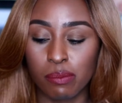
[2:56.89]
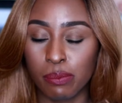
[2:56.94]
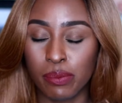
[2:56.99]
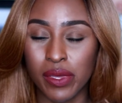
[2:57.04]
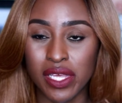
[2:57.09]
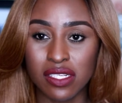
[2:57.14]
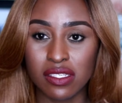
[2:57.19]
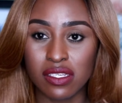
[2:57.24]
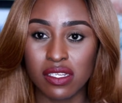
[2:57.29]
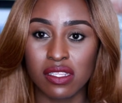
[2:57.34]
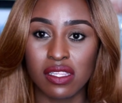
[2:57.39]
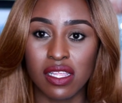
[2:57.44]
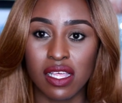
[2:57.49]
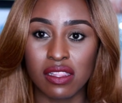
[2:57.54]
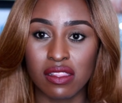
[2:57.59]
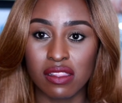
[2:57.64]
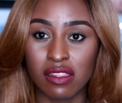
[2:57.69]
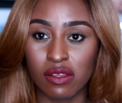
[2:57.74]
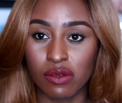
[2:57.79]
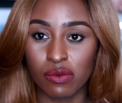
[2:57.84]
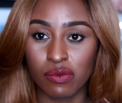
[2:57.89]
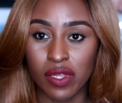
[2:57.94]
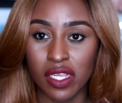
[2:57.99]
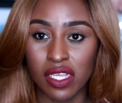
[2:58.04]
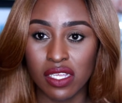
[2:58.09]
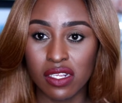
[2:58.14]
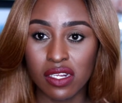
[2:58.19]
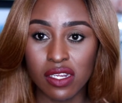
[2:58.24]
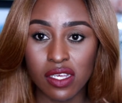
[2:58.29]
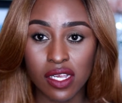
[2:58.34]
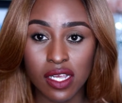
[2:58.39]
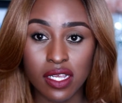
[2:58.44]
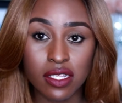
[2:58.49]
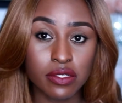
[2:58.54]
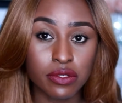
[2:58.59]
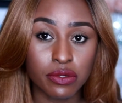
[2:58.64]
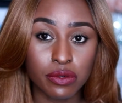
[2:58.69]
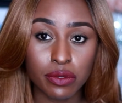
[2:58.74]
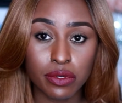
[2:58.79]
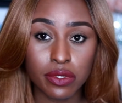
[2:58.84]
better than the regular
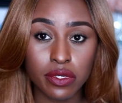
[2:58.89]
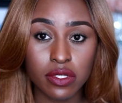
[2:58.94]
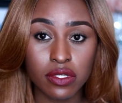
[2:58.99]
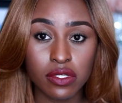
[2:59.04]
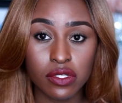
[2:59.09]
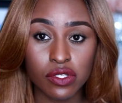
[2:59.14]
castor oil,